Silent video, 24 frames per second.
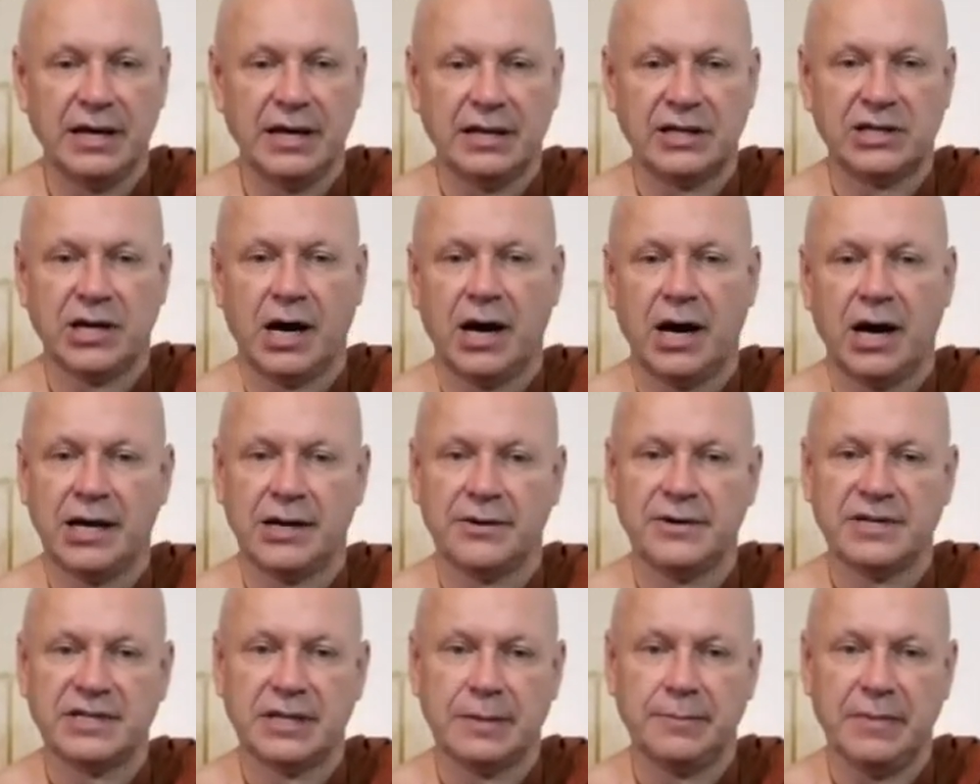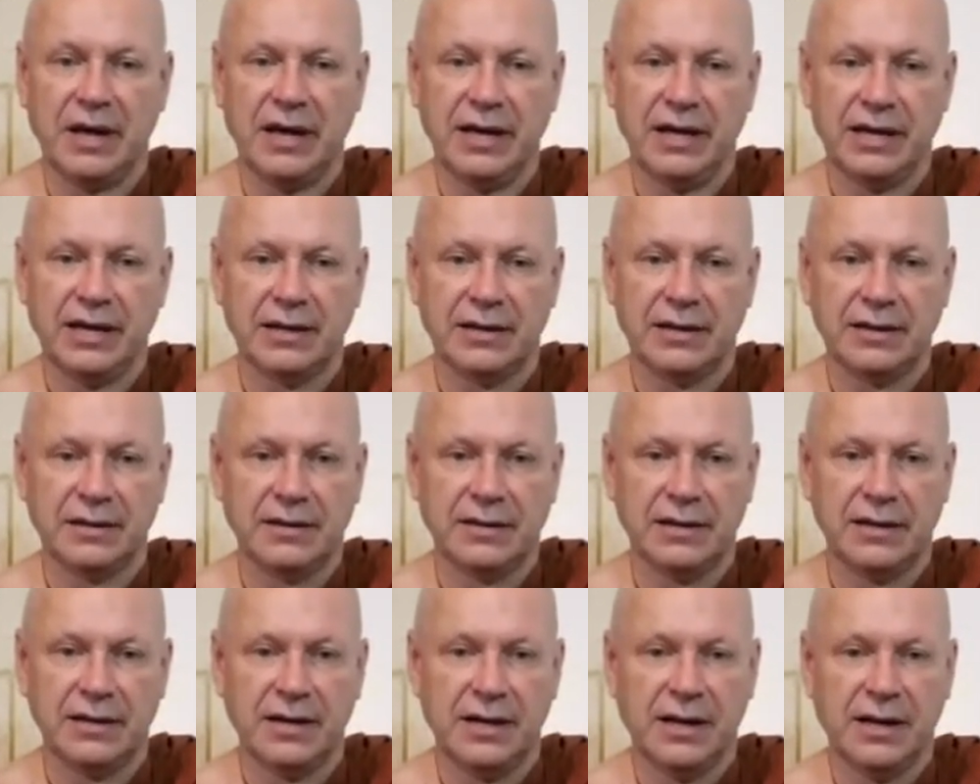tires the mind.
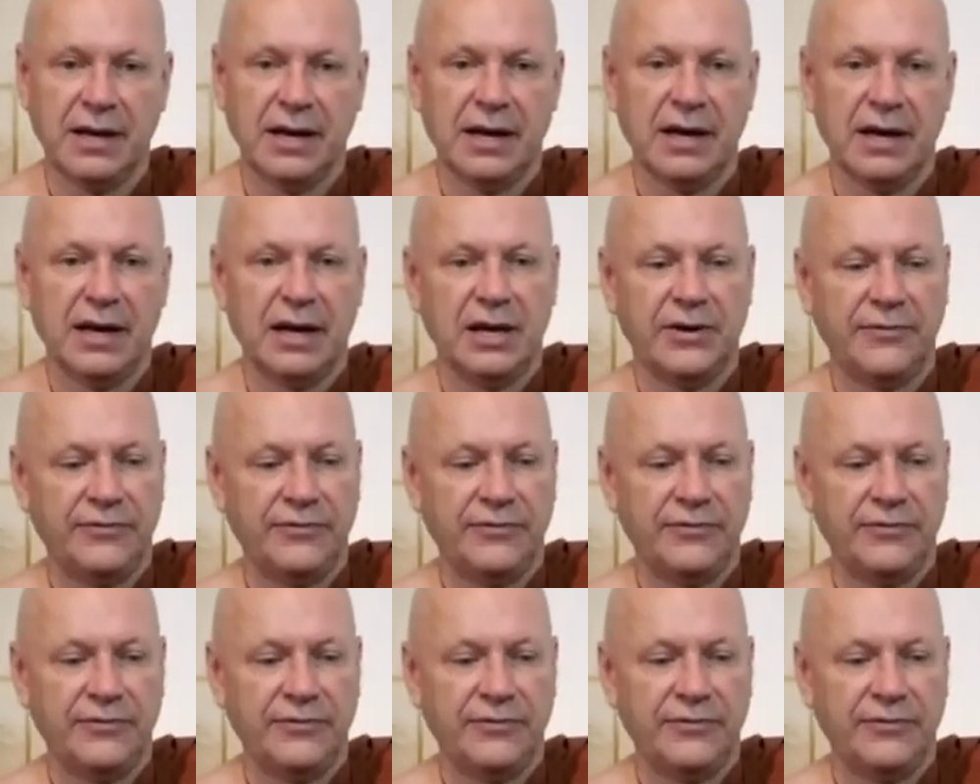If